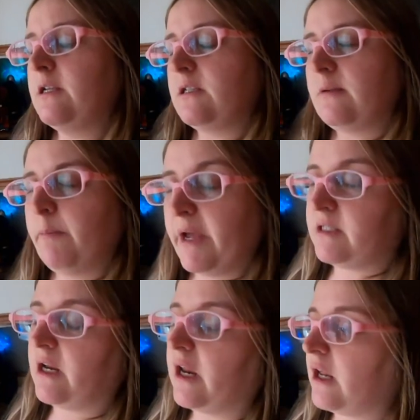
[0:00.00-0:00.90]
It's the
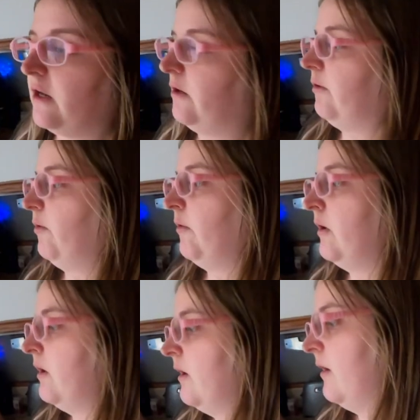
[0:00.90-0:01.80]
best I can
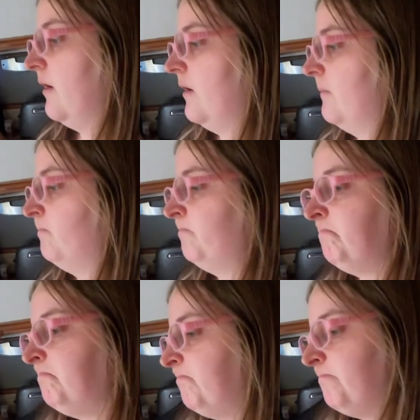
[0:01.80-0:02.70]
do. Um,
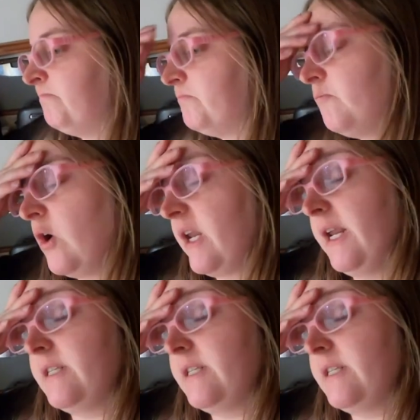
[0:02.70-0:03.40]
what